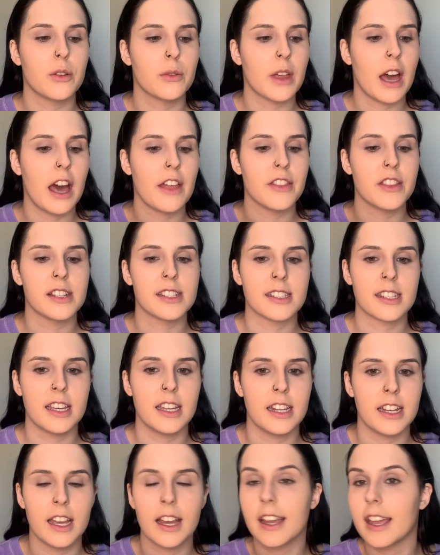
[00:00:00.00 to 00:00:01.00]
that the
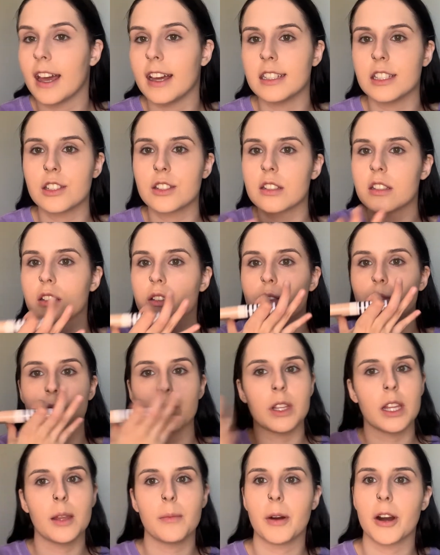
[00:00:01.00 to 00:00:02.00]
skin, again, just looks
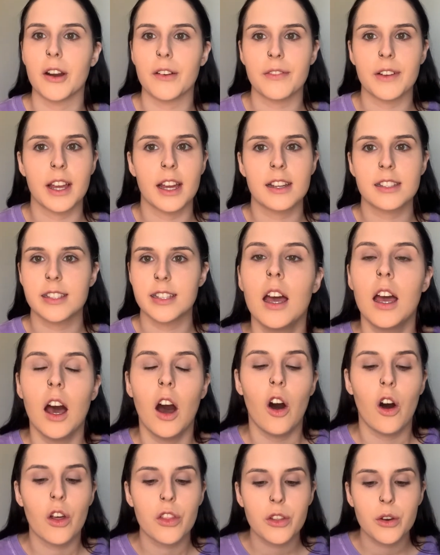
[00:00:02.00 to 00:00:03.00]
really perfect.
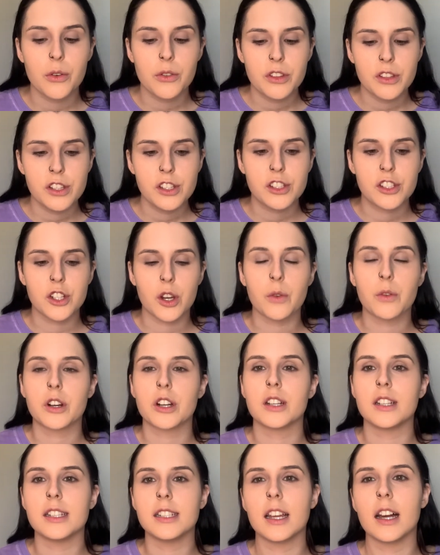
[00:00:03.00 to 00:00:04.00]
Although the
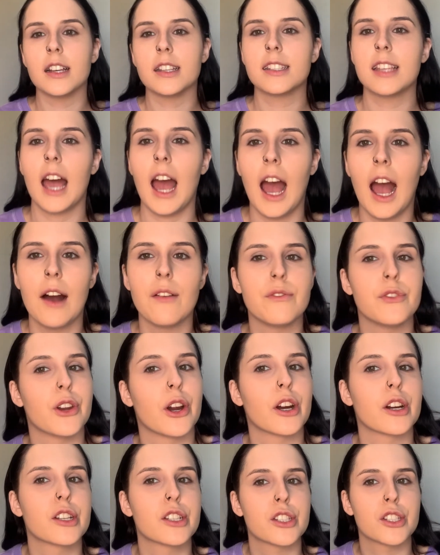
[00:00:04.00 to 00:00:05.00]
Joker does have
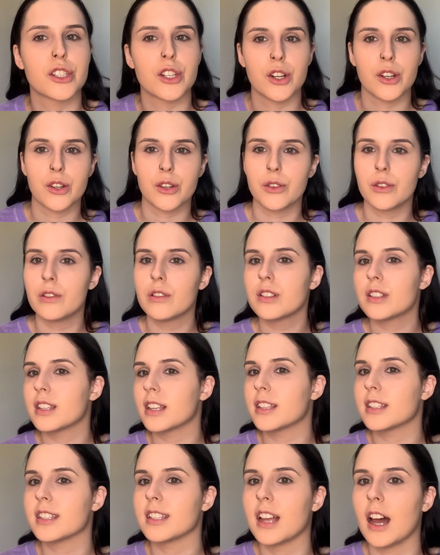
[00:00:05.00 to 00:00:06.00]
dark circles,
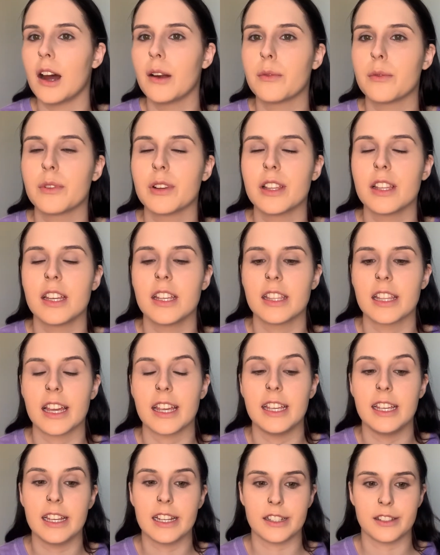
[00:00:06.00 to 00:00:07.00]
that's not really, like
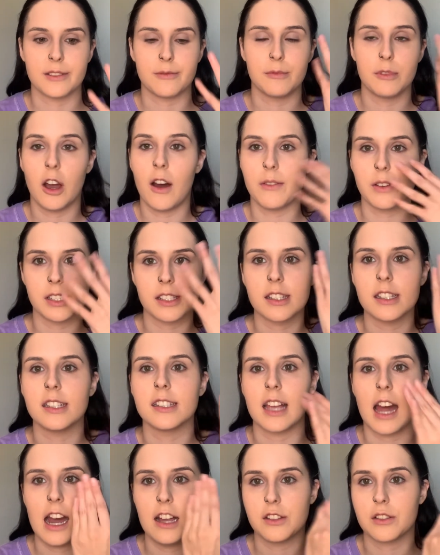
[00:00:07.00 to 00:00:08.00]
he has, obviously
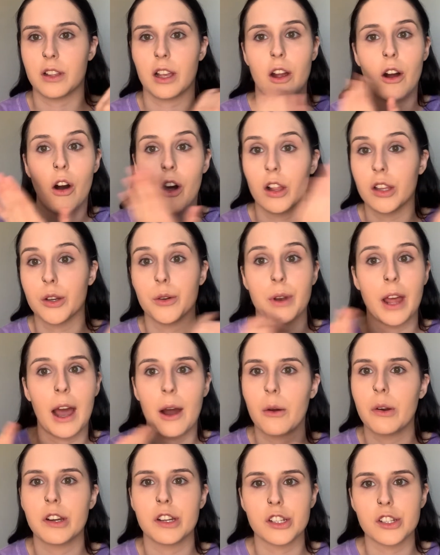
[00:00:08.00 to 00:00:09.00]
his eyes are like hollowed
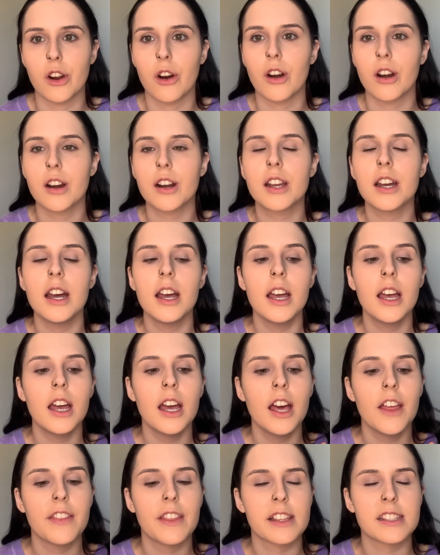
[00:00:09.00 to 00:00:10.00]
out and dark.
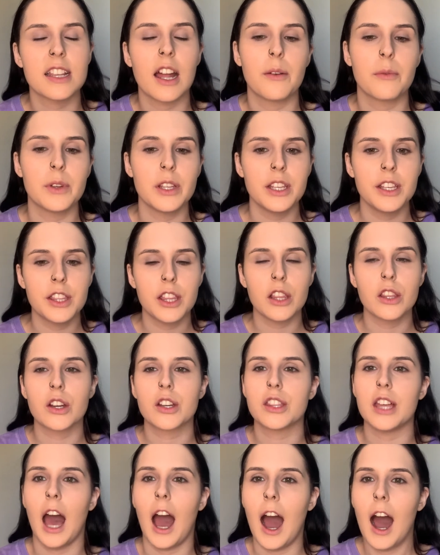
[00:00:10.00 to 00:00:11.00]
That's not really the
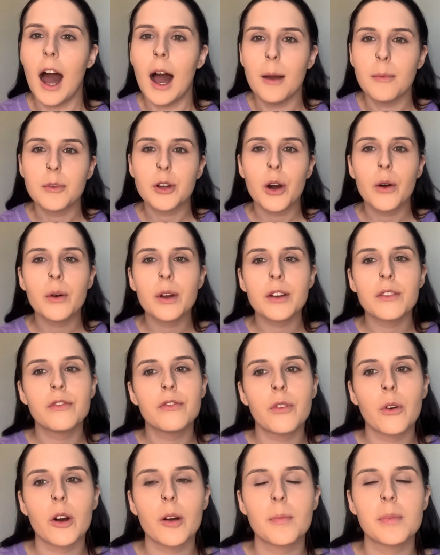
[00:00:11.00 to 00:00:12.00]
look that I'm going
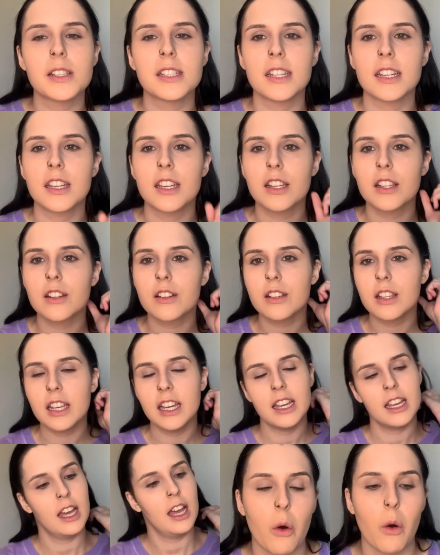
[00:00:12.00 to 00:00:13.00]
for
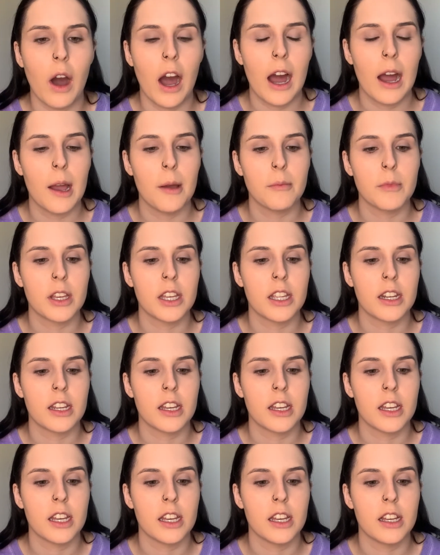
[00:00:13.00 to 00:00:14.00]
particularly. I'm
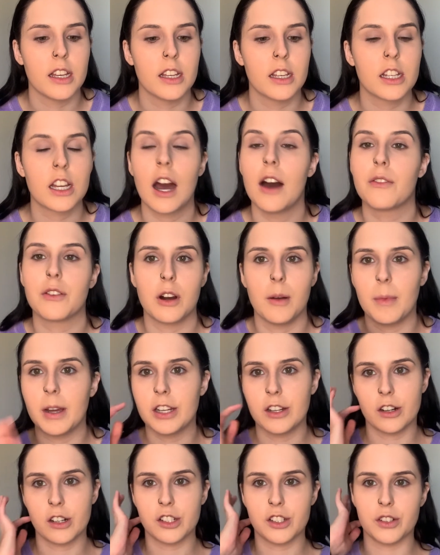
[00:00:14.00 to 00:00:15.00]
gonna cover up my
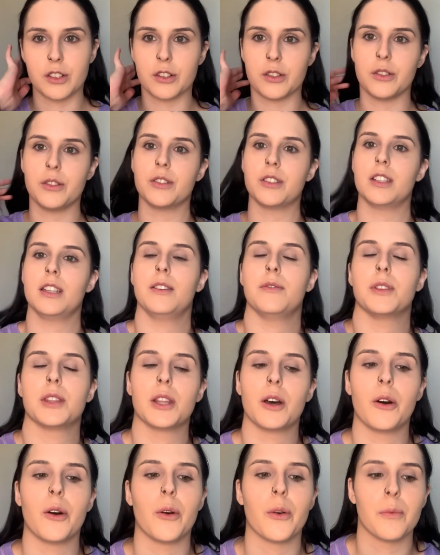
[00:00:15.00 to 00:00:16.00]
dark circles, even
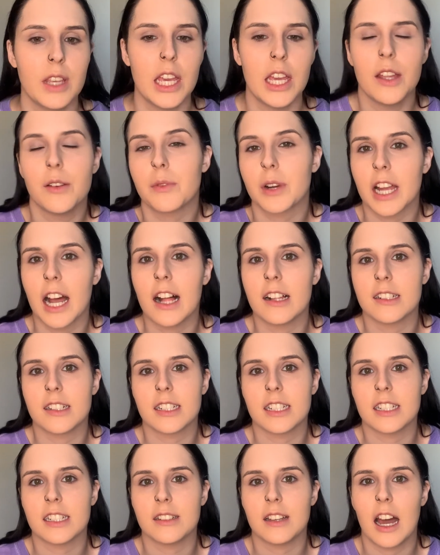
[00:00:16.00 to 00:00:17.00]
though in
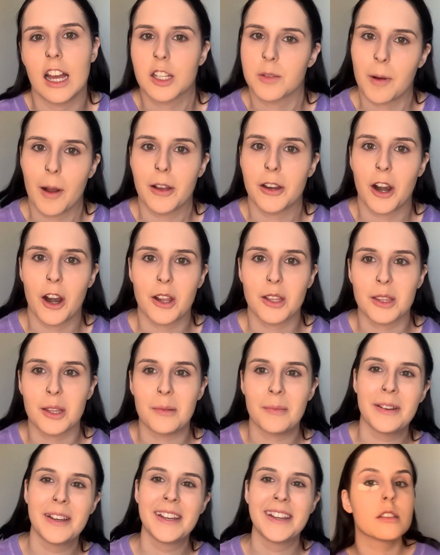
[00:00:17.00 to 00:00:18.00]
reality, I should probably darken
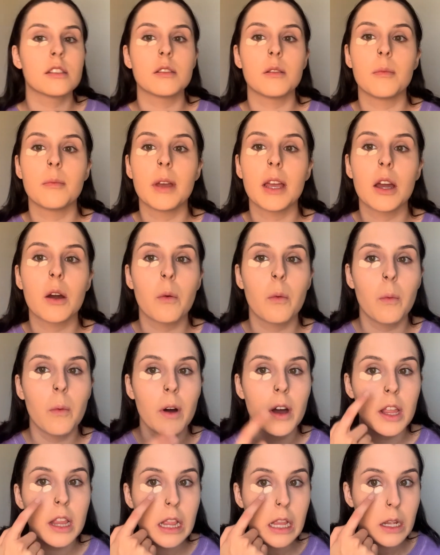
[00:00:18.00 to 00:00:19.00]
them. So make
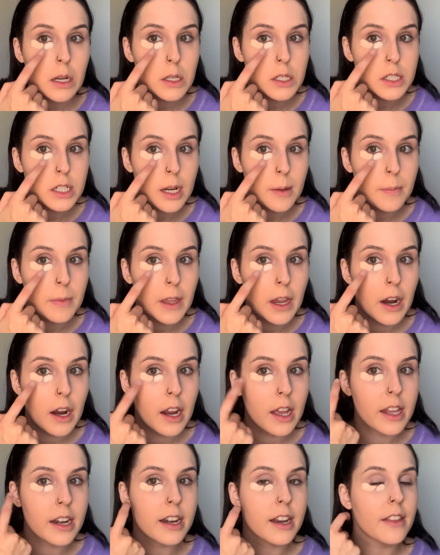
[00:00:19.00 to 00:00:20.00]
one little stripe there
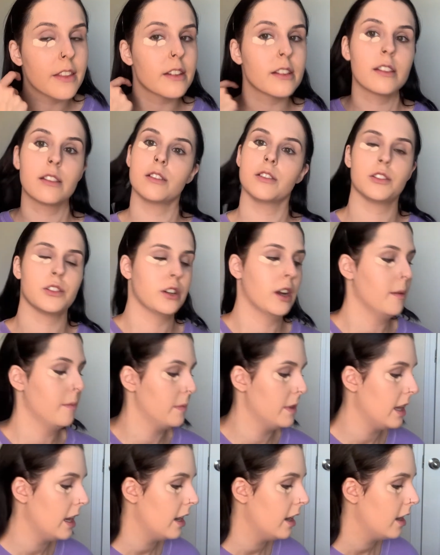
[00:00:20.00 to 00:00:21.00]
and another little stripe
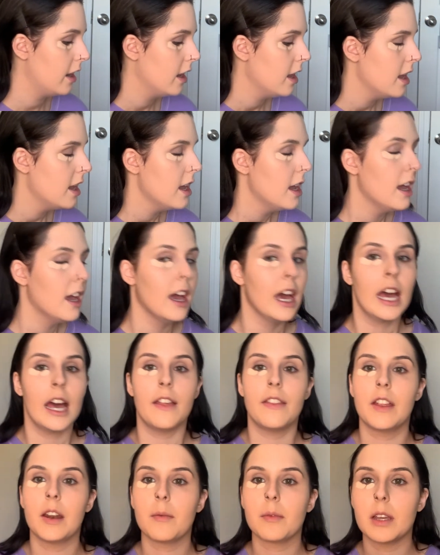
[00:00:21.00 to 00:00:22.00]
there.
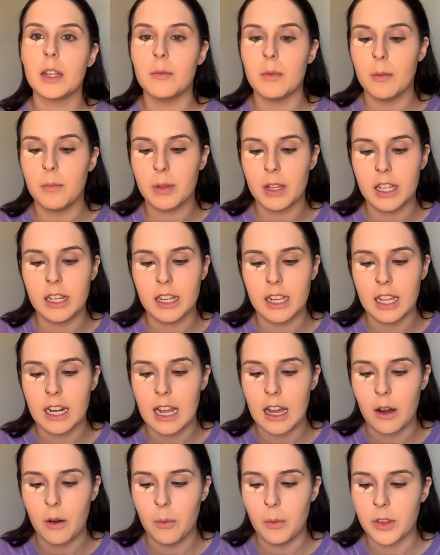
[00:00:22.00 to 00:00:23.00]
And then I'm gonna be blending it
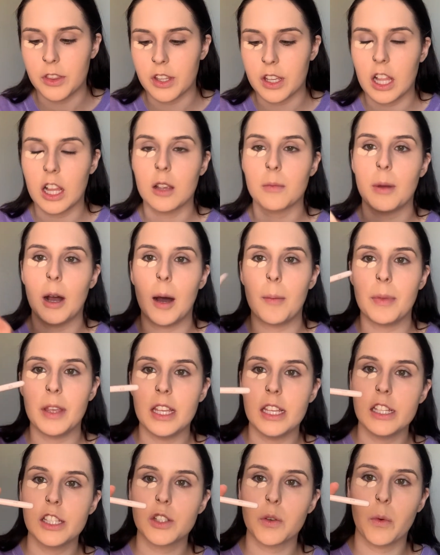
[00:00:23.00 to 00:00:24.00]
out with the ColourPop
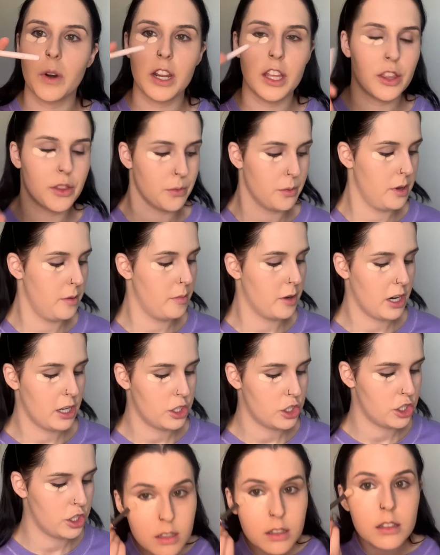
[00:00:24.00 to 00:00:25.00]
E23
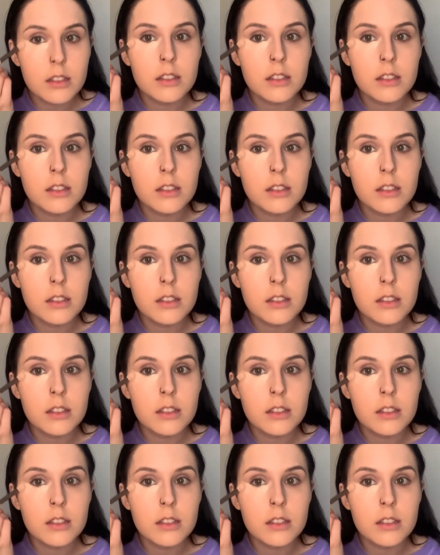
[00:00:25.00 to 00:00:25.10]
brush.